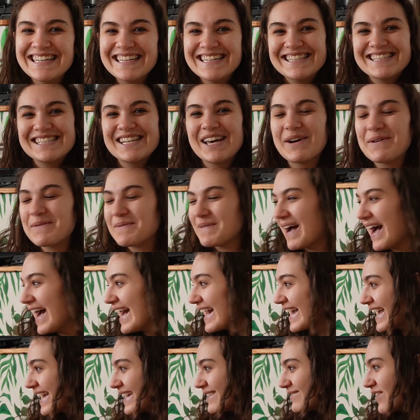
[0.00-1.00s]
so I
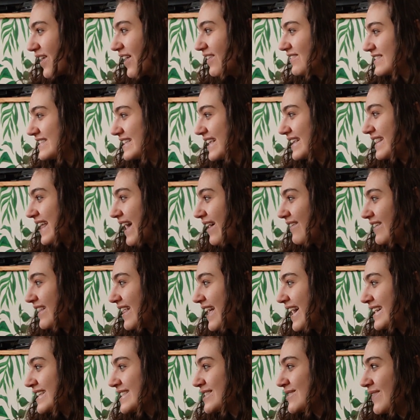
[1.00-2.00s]
can't promise that that will
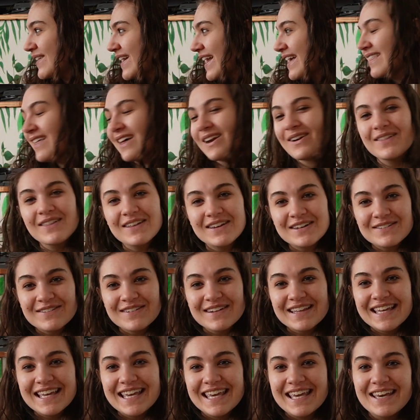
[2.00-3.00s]
last, but I thought it looked
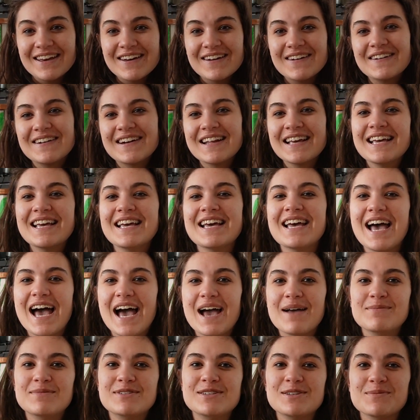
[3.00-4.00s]
really cute.
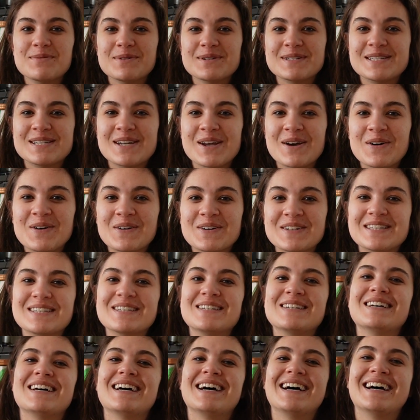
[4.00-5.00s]
I'm super stoked
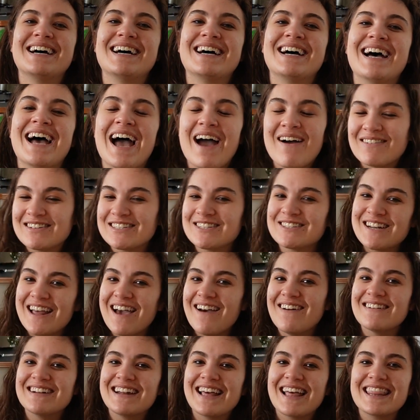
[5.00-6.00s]
how it turned
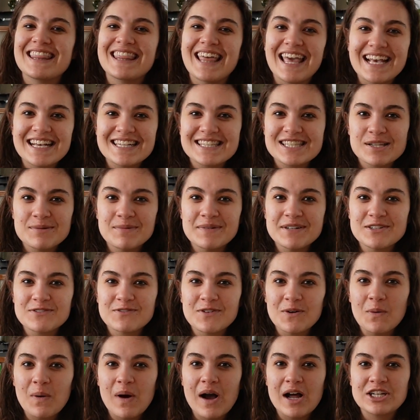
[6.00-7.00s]
out. Thanks so much
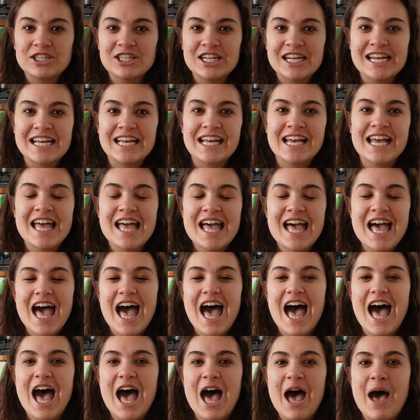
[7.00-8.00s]
for watching.
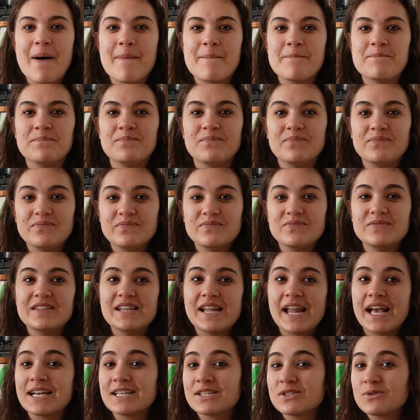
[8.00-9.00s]

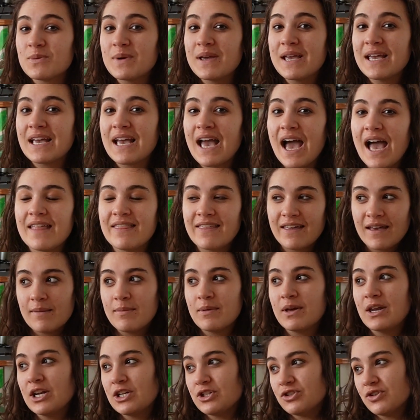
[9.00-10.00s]
Next week, I think
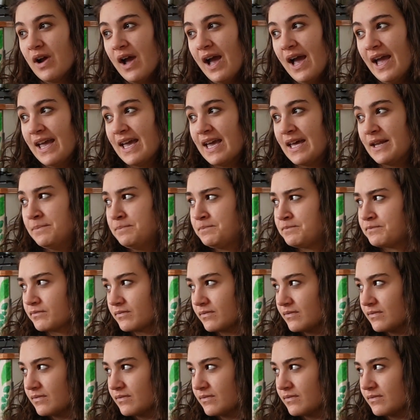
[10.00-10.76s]
I'm gonna try and,